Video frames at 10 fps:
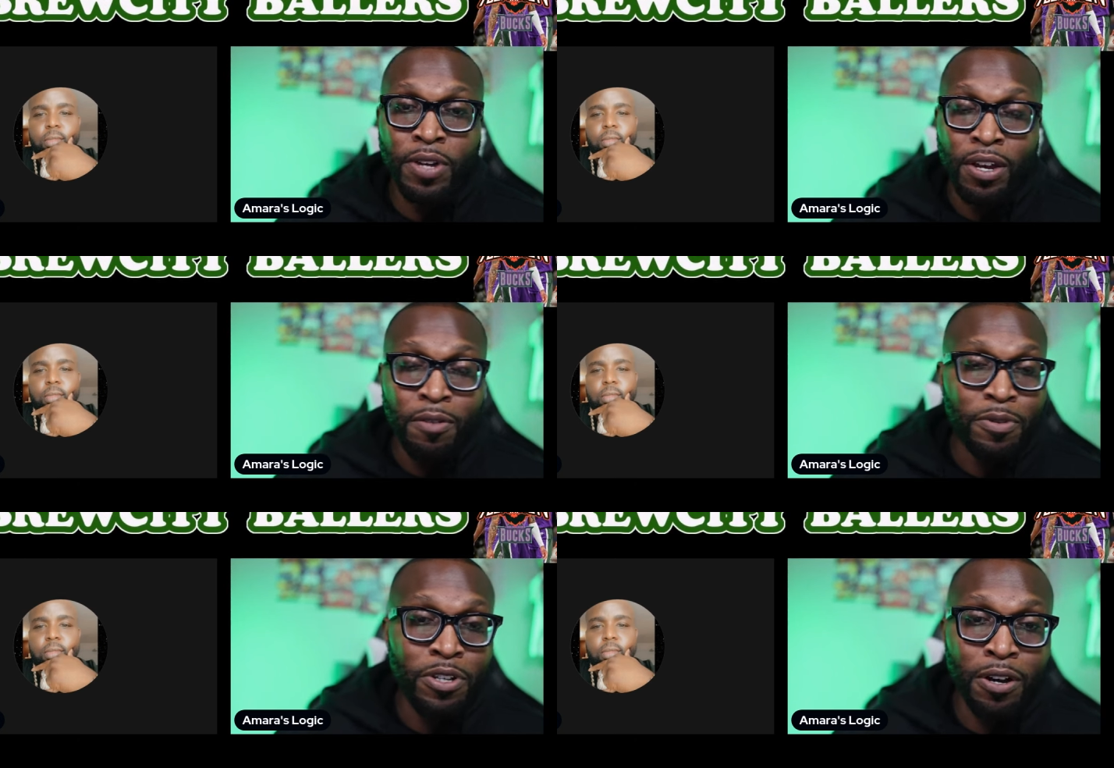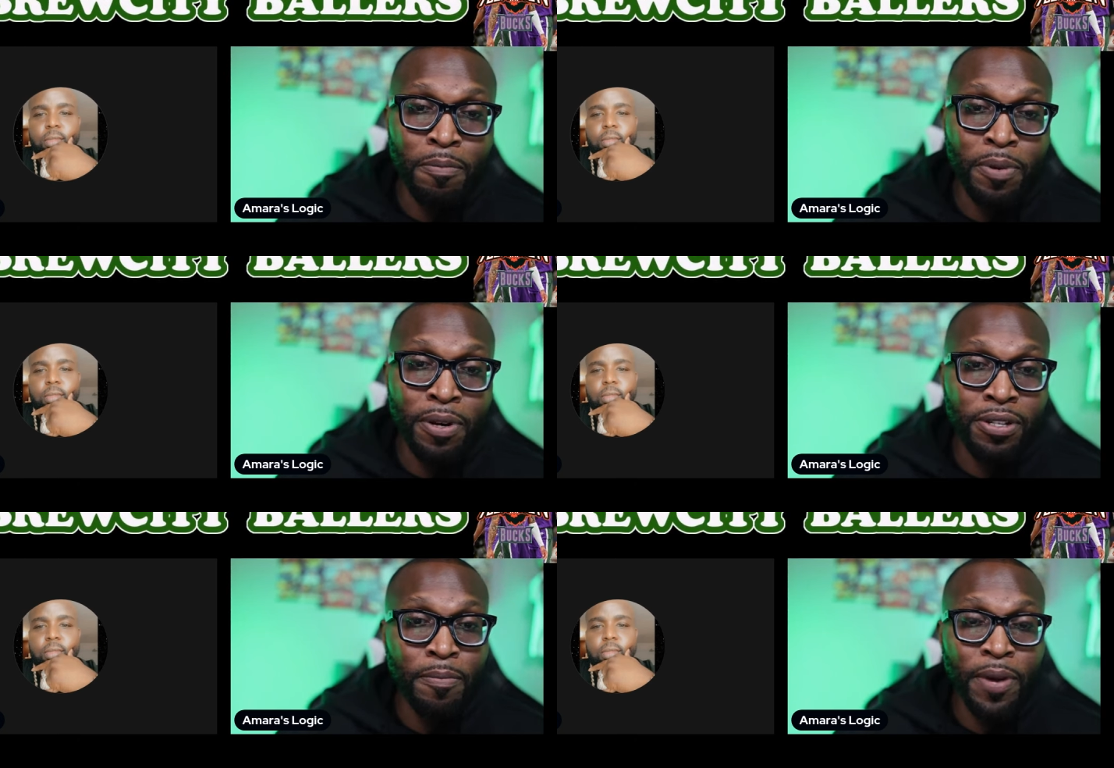Speaker 1: We talk Bucks
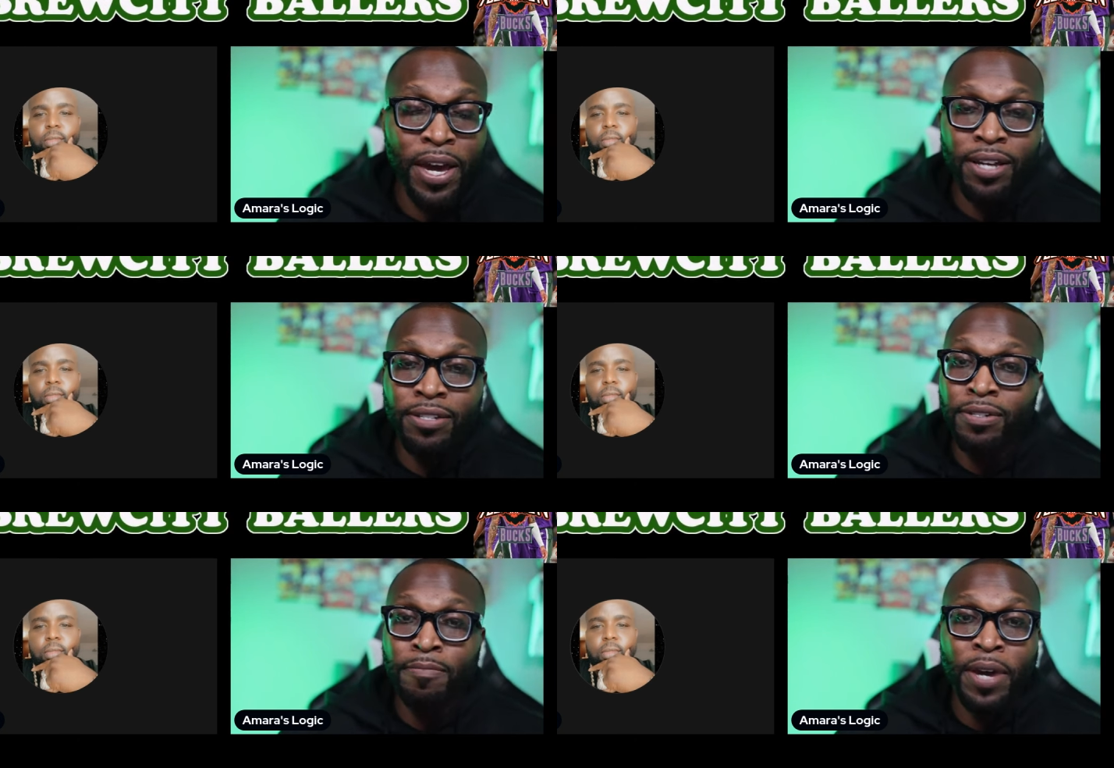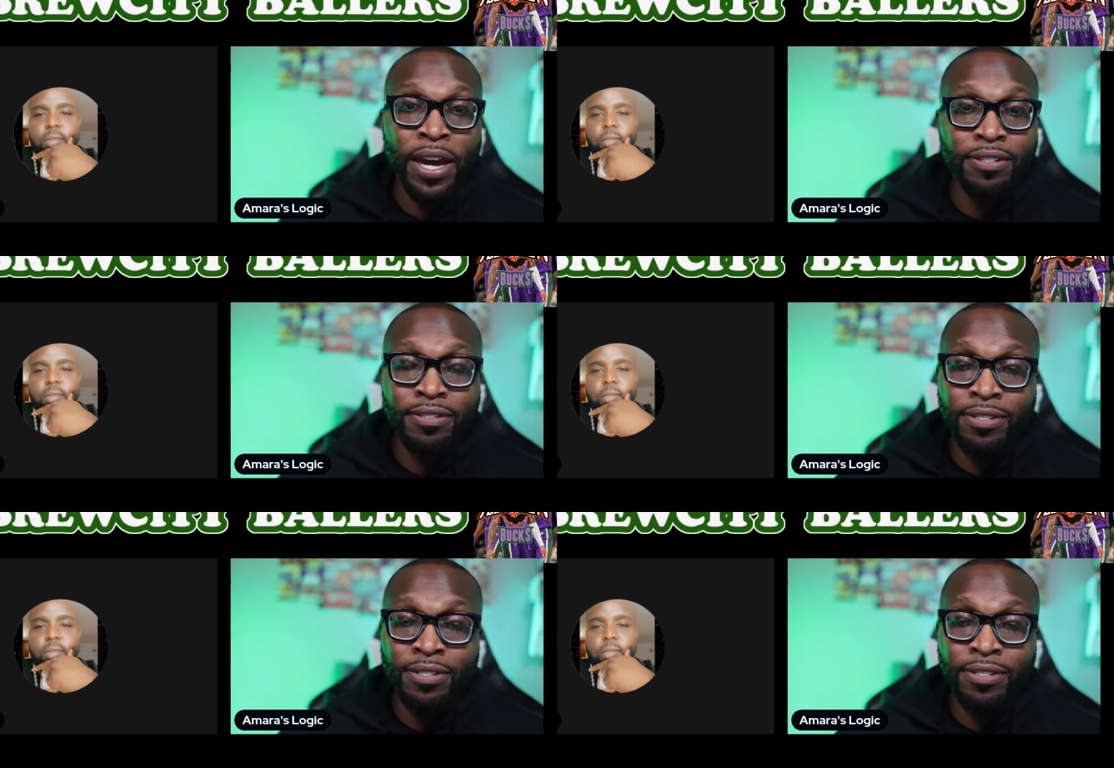and Packers.